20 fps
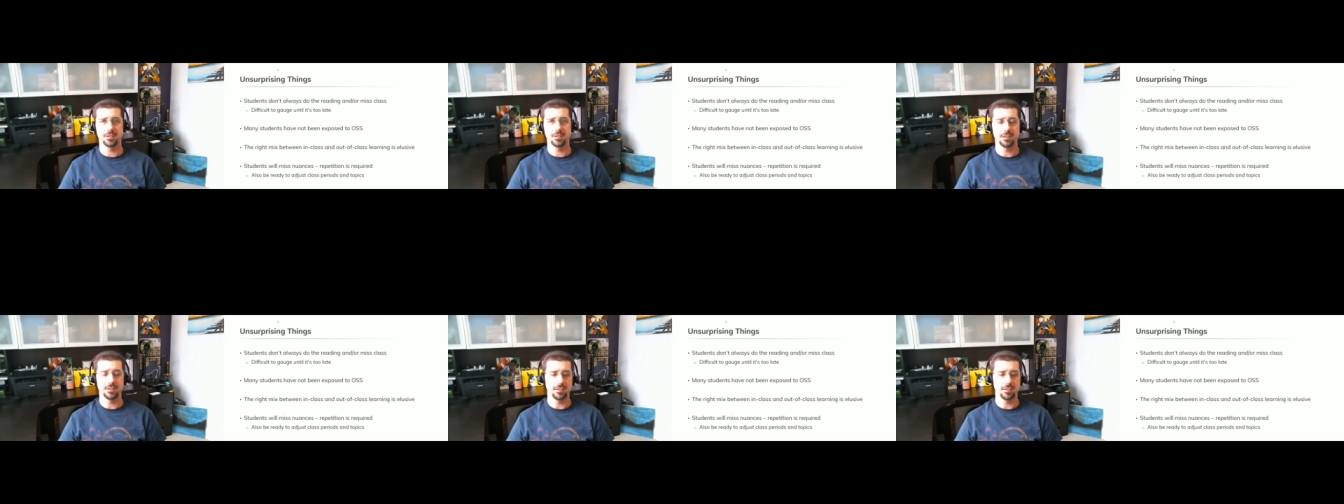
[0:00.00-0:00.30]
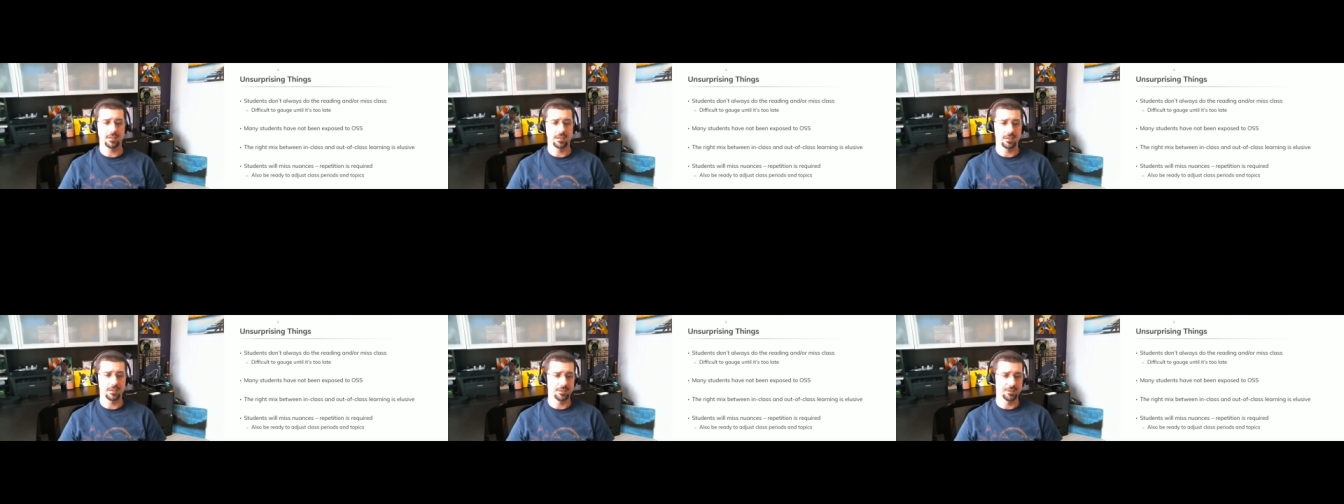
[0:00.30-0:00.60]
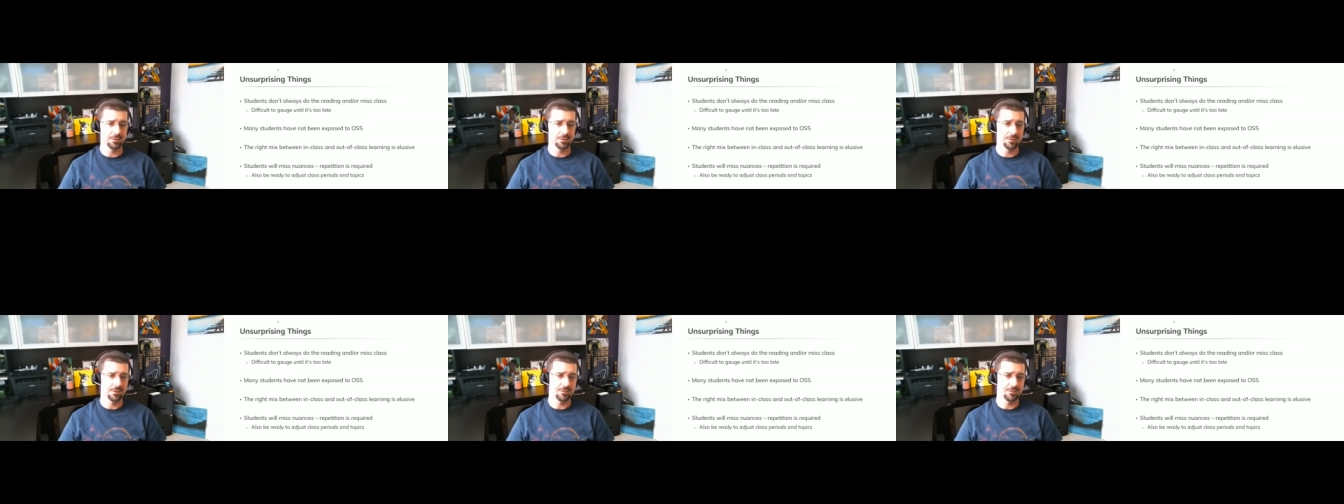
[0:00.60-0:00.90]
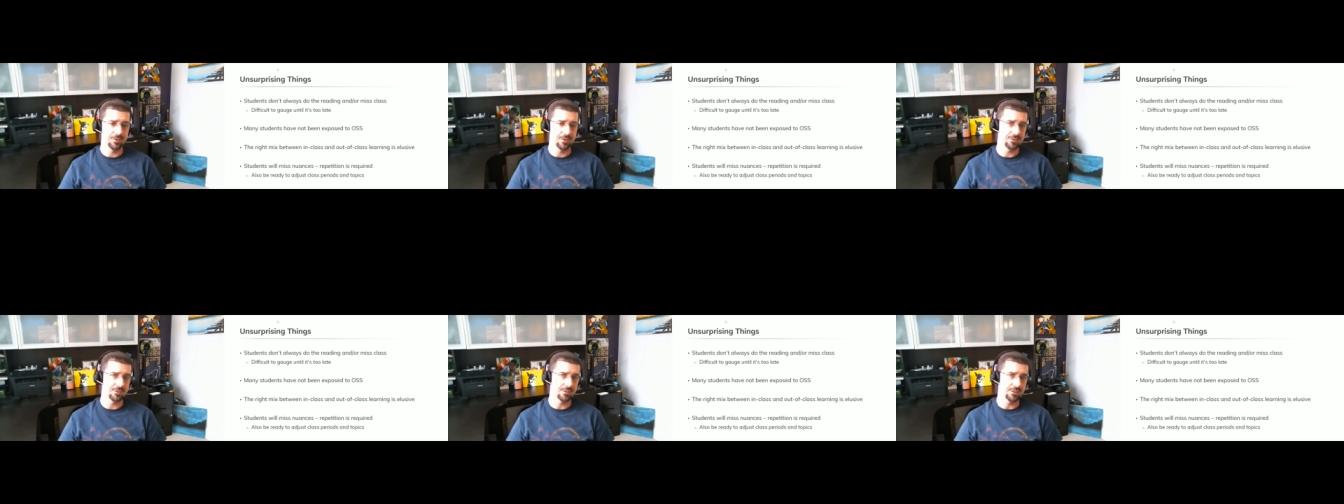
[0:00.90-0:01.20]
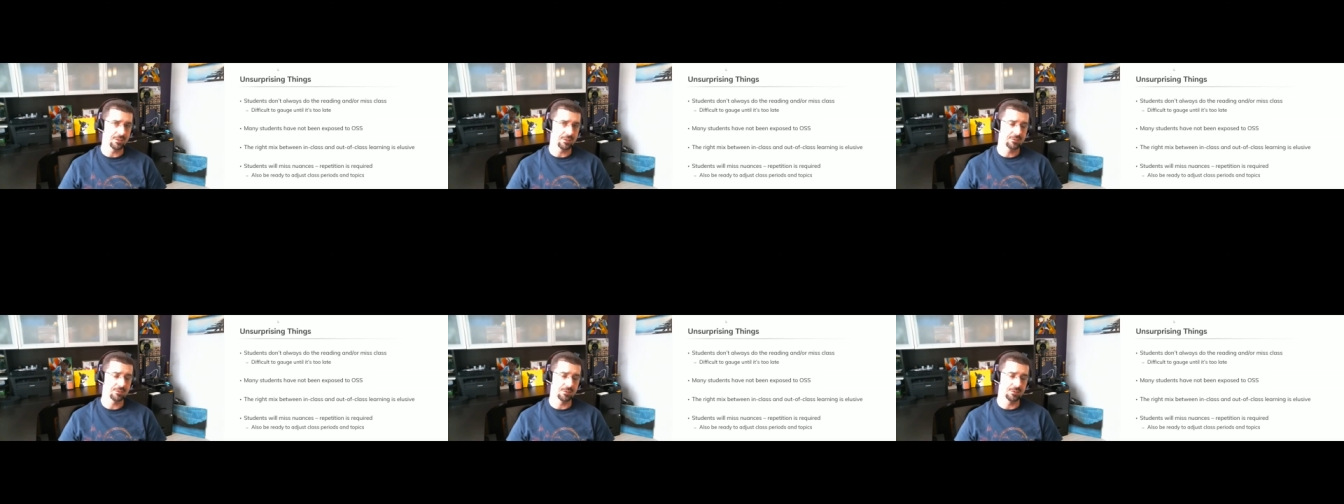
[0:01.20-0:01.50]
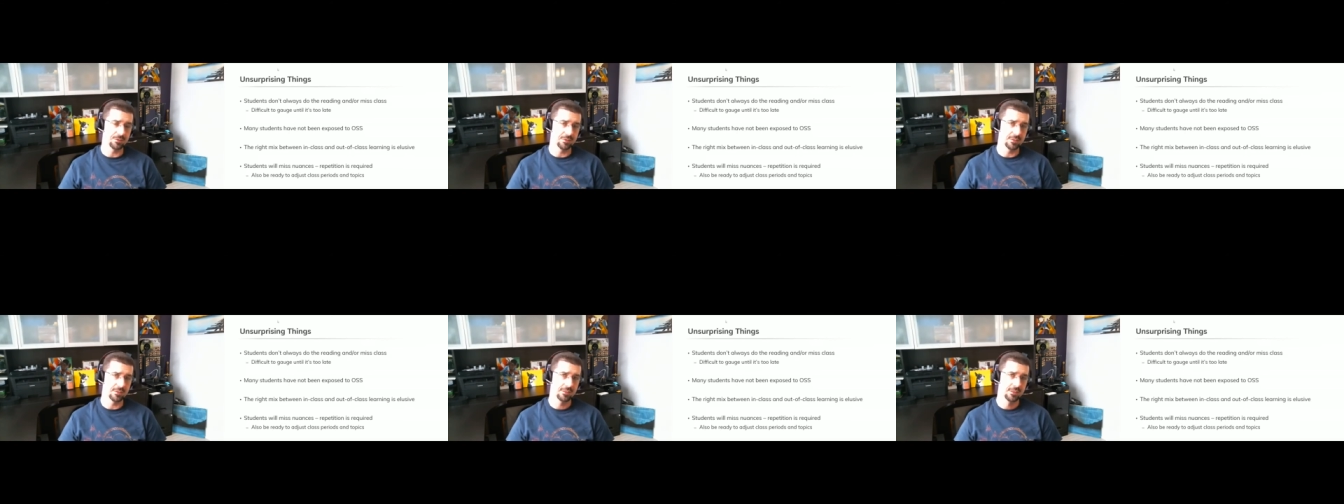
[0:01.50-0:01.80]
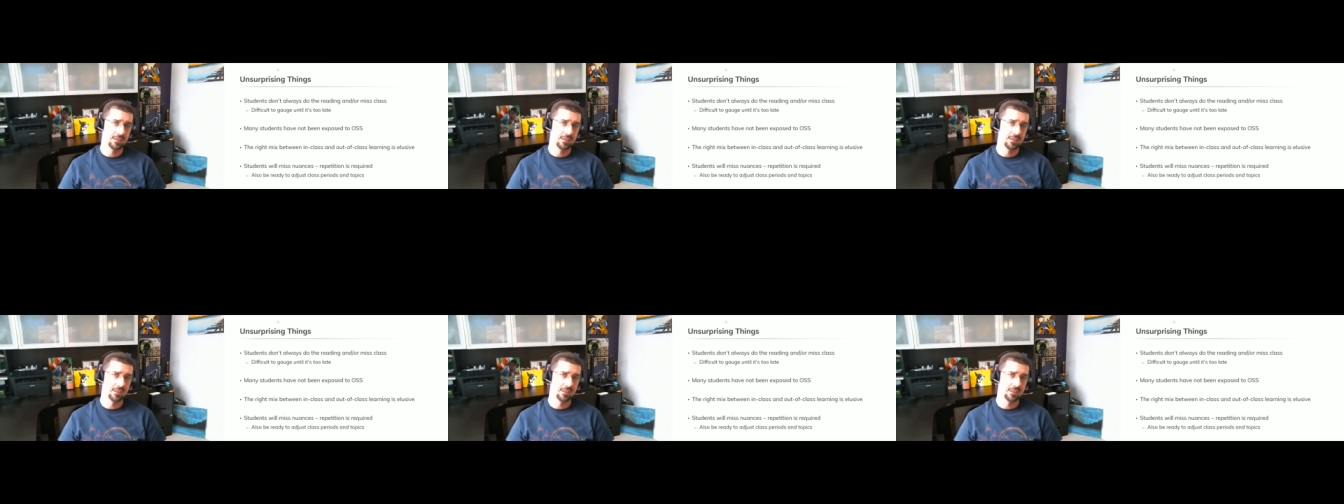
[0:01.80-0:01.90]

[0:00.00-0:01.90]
a uh, university student,